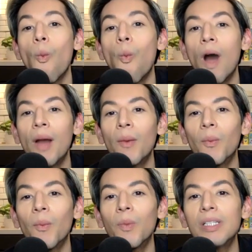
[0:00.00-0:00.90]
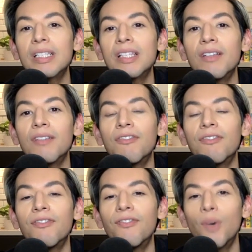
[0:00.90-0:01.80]
What was the
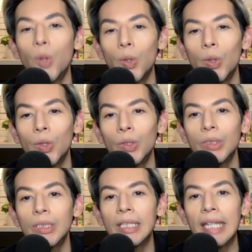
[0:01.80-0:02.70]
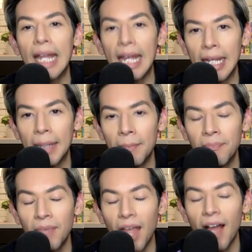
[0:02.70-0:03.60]
full
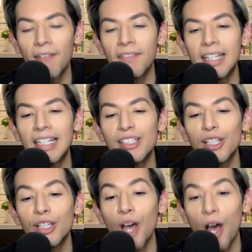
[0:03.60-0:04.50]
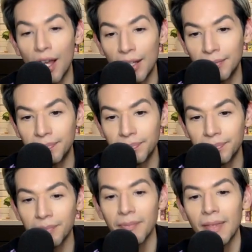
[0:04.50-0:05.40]
name of the salon
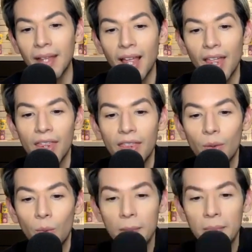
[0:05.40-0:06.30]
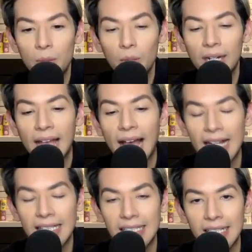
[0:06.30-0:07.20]
the women were
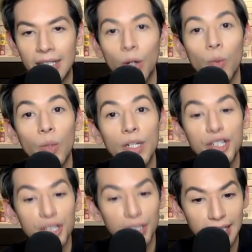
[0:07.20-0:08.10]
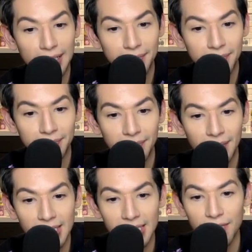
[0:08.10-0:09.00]
cast in originally?
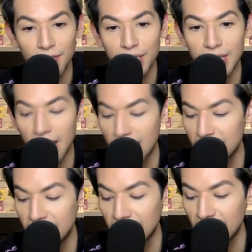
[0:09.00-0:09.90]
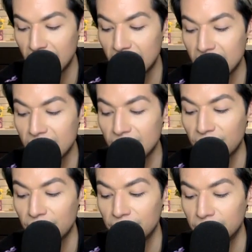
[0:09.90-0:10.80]
This is for Tons and this is
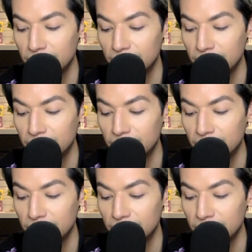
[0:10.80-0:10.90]
for